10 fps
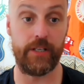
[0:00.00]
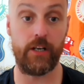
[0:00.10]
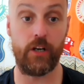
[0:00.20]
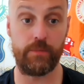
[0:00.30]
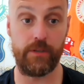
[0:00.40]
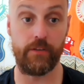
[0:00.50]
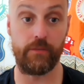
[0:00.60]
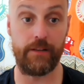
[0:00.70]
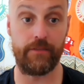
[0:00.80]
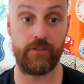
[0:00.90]
I hope it goes
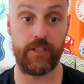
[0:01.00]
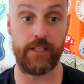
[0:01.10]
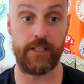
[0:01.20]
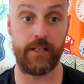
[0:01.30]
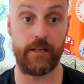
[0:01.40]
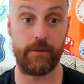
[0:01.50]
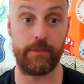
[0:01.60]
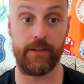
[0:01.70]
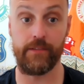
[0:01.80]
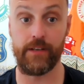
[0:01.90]
well for Drogheda. I'm a
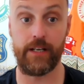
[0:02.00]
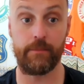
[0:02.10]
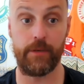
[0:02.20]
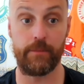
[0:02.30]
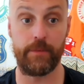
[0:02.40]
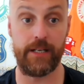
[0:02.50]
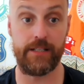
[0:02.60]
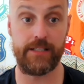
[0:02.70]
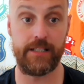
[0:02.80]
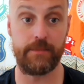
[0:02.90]
bit concerned by it
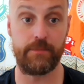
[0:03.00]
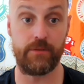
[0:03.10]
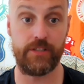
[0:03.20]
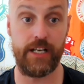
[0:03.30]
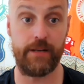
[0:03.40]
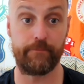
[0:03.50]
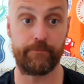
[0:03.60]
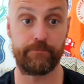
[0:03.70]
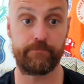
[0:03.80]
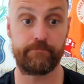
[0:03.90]
personally, but
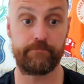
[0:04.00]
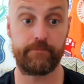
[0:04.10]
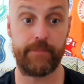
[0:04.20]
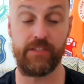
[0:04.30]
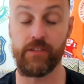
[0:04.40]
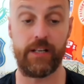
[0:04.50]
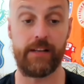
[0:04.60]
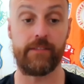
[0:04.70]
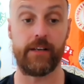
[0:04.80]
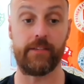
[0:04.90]
there's nothing
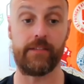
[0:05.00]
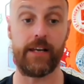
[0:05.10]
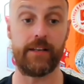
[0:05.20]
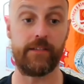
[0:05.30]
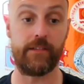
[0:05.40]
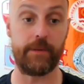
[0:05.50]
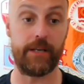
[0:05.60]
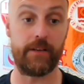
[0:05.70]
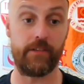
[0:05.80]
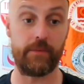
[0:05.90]
else I can say in this, to be
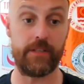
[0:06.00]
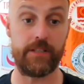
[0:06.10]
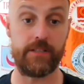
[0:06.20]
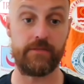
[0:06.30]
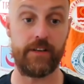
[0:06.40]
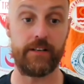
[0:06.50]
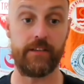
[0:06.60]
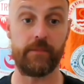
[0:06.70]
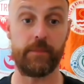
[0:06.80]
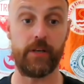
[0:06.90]
honest with you. It's just very
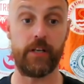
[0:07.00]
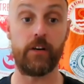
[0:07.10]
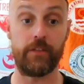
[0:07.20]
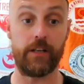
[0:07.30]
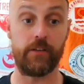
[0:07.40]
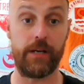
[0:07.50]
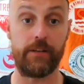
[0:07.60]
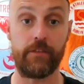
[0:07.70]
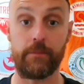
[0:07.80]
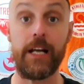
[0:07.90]
disappointing. Hopefully it goes well
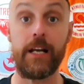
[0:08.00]
for them.